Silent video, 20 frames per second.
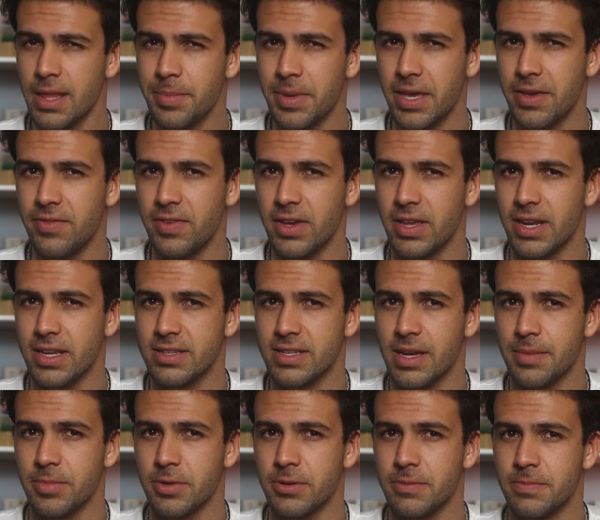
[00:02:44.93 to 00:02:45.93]
Let me give you an
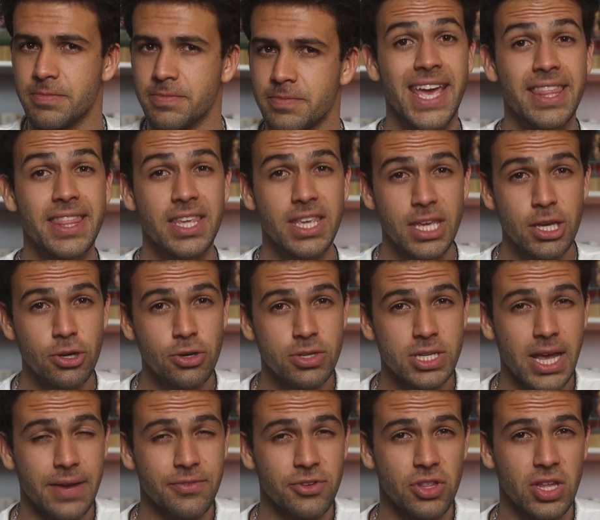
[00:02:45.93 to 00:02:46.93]
example. In the
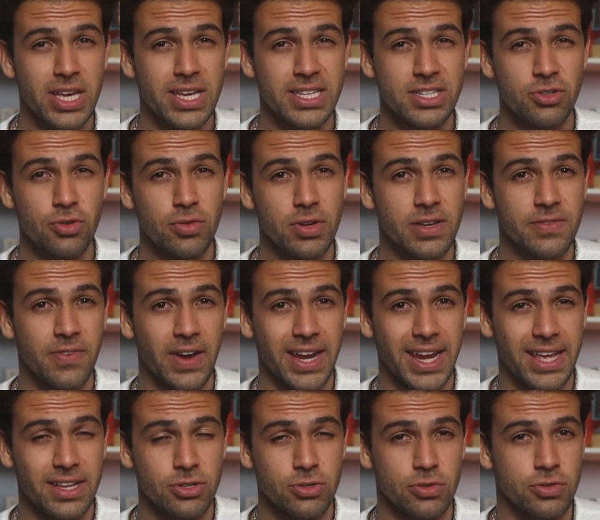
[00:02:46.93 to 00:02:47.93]
years after the historic
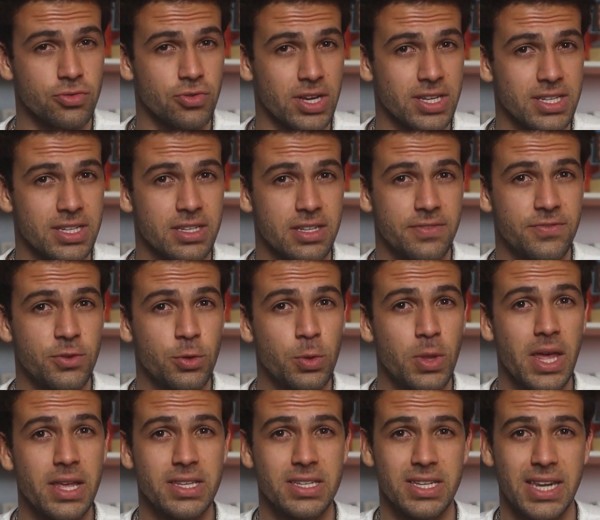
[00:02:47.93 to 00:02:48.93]
financial crisis of
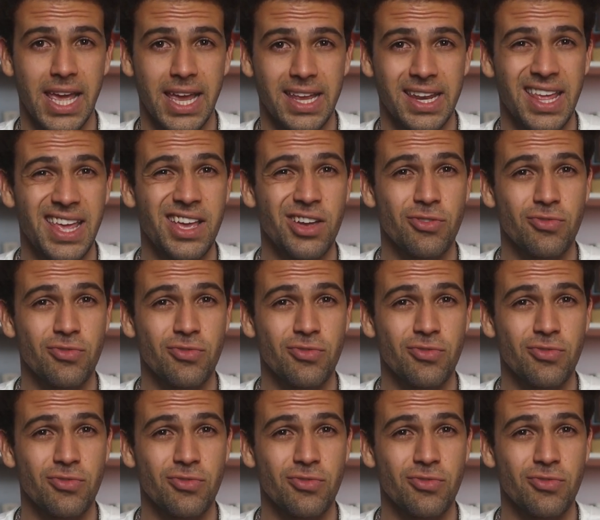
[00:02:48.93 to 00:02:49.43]
2008,